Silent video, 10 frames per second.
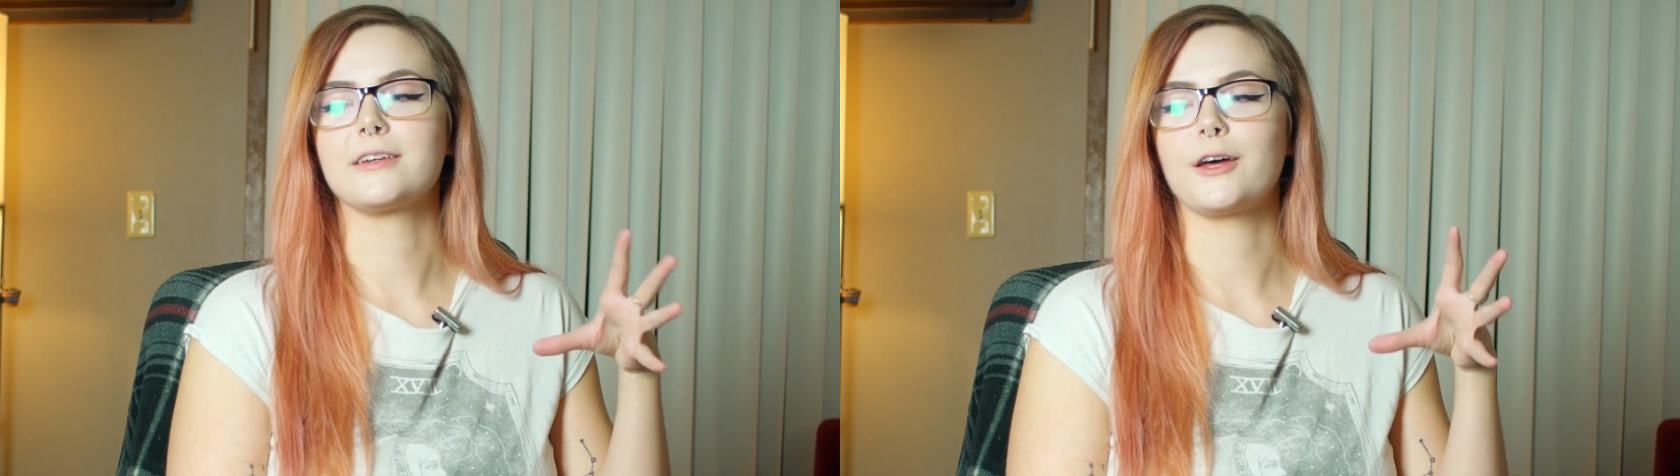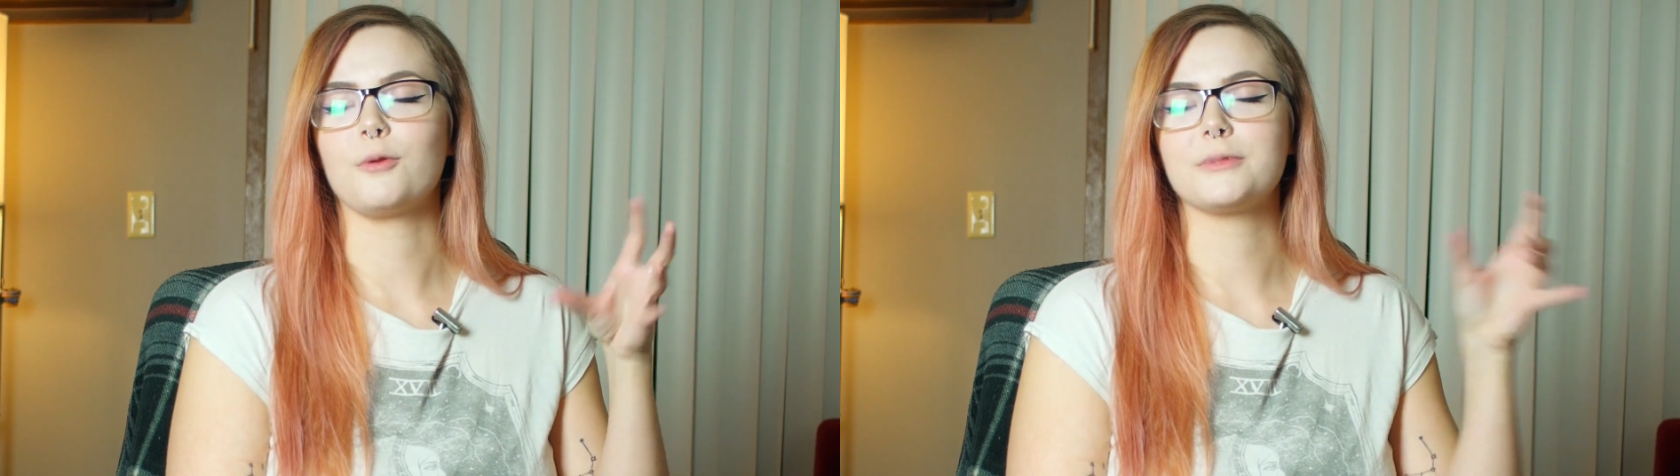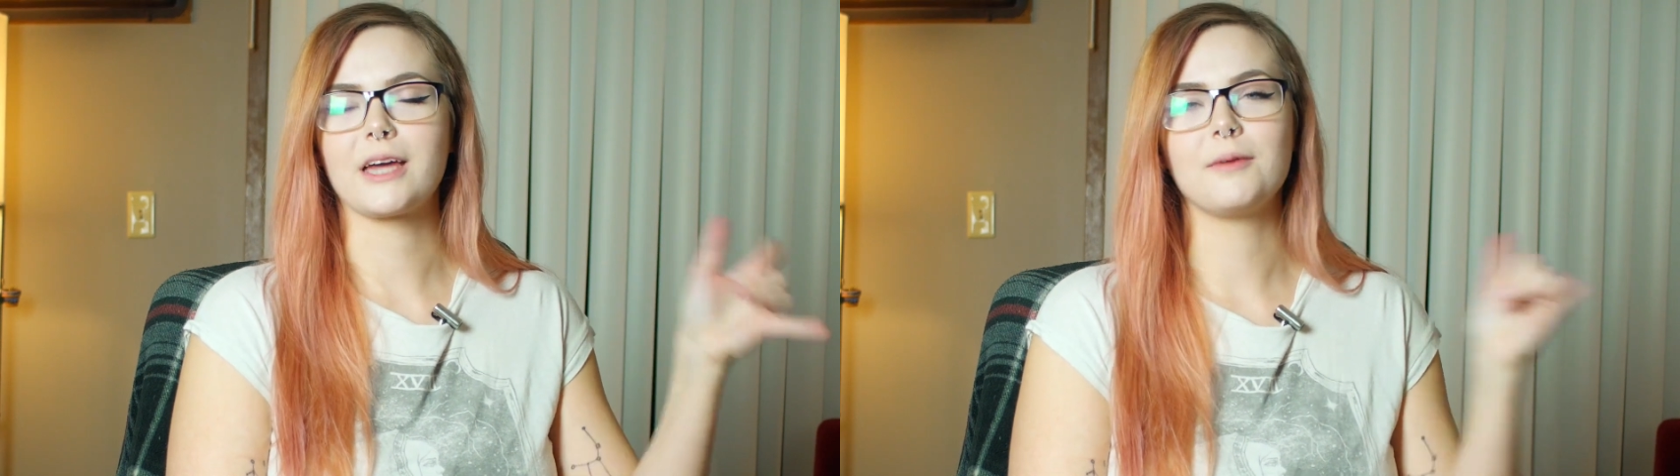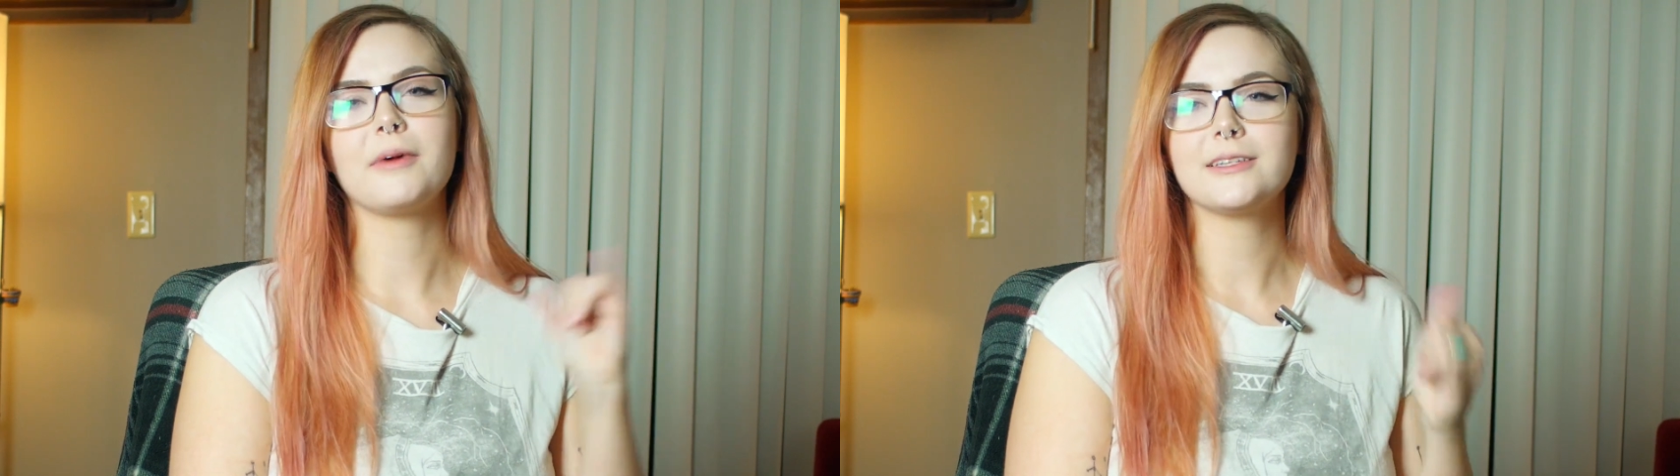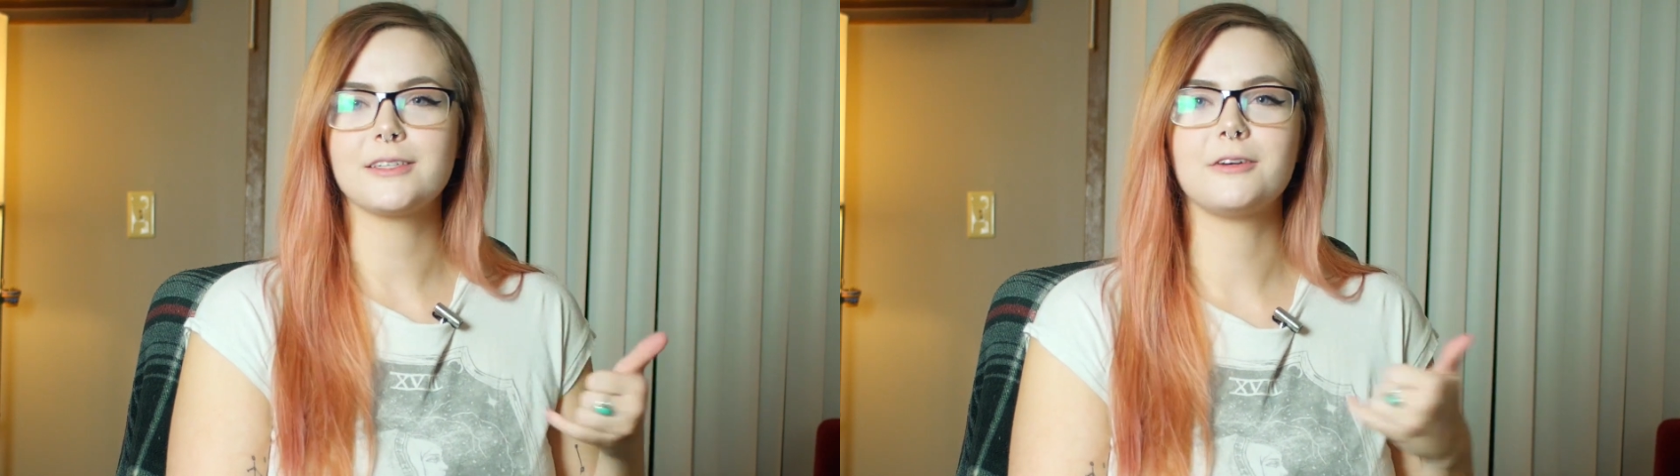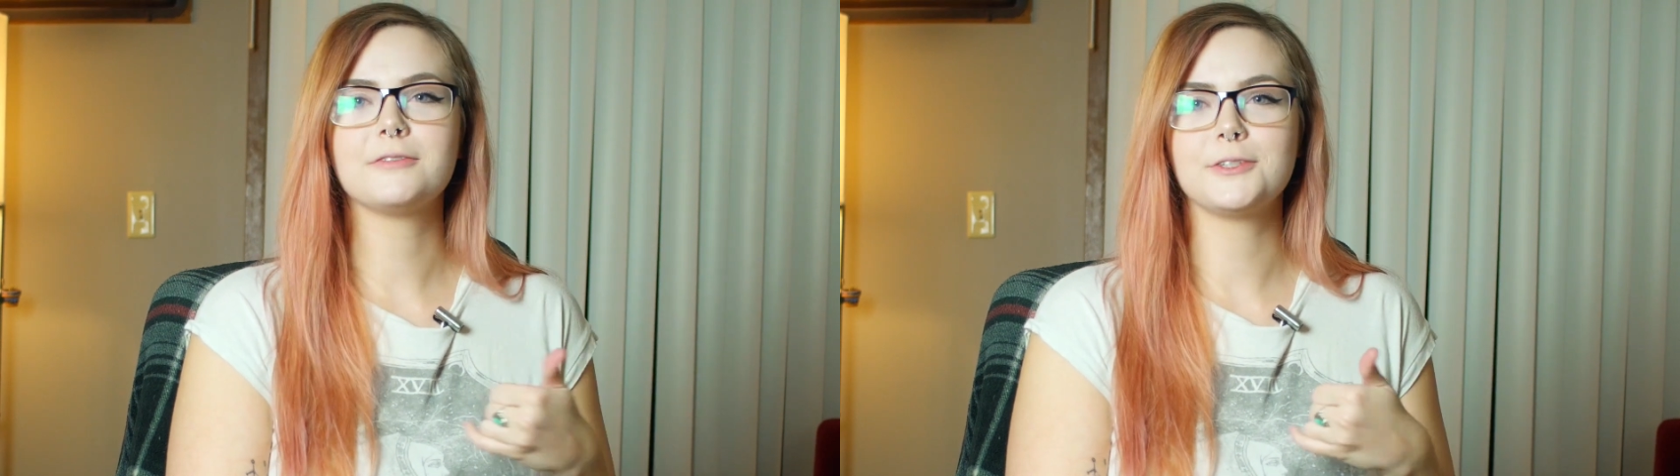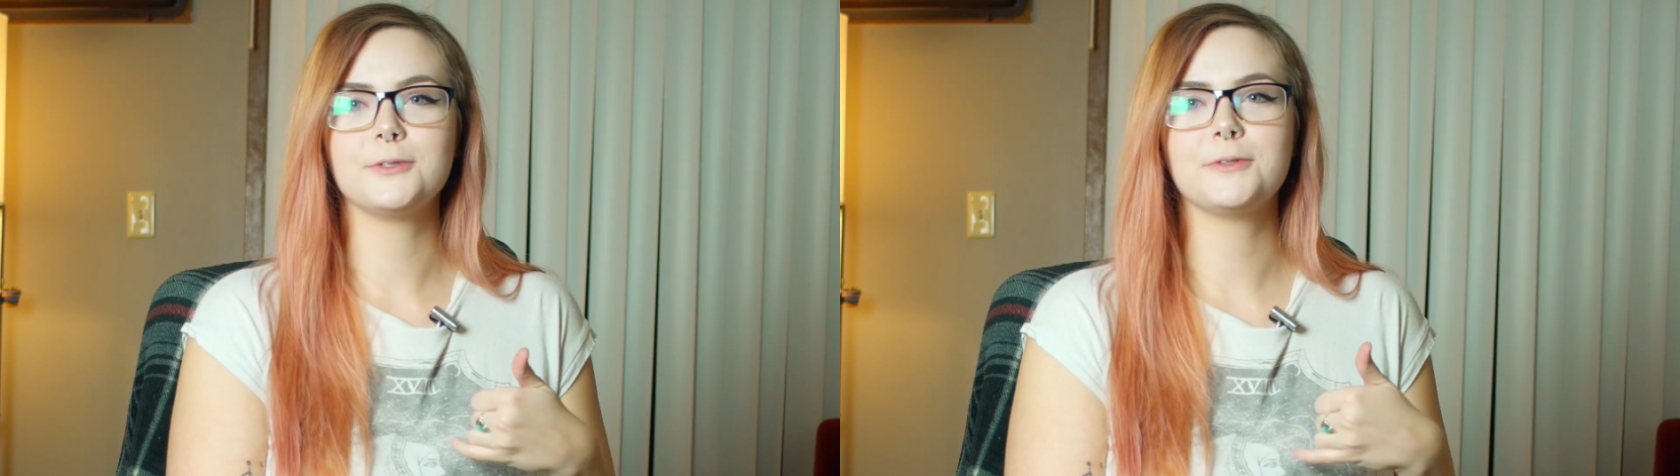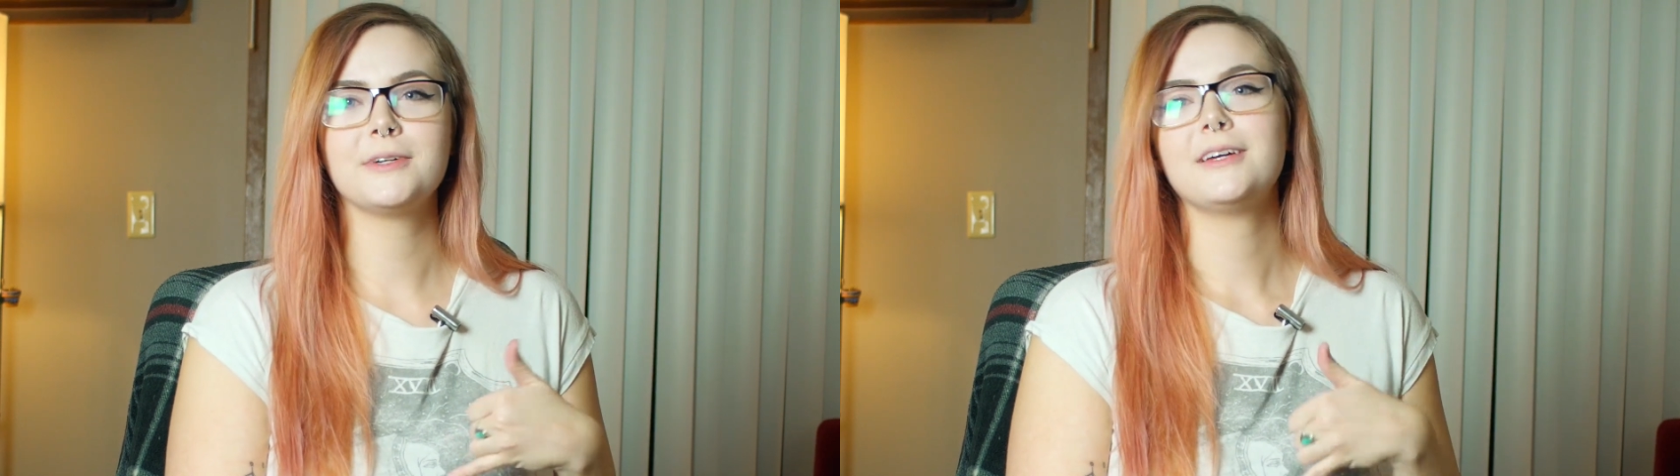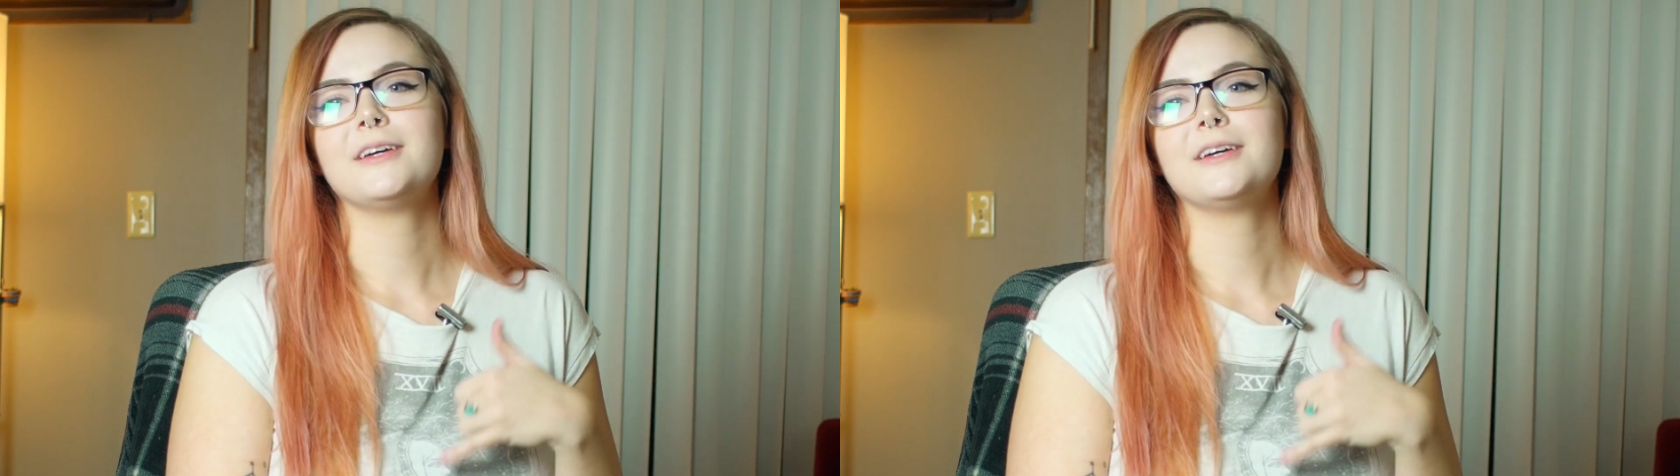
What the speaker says: help tie myself to,